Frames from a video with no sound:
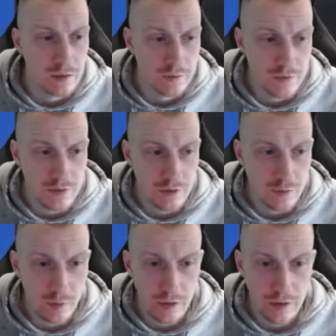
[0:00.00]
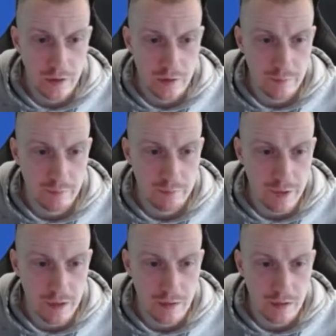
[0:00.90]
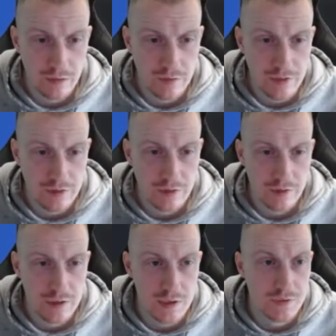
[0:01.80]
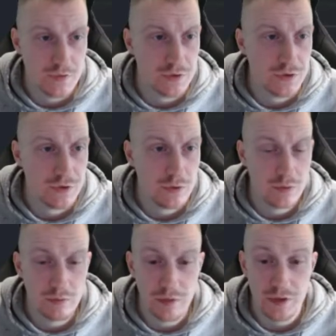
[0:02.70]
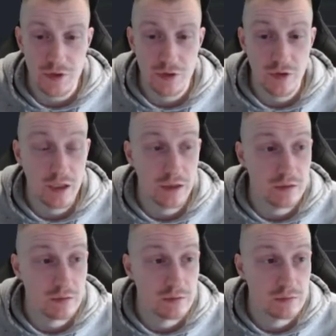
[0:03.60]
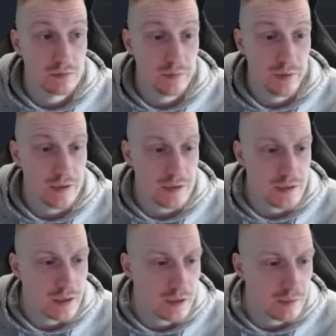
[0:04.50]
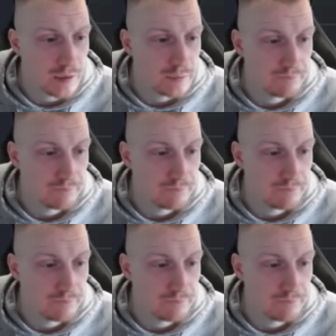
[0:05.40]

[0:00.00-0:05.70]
Tall player, Ben Davison at 6'2". He's a striker, but he's a target man.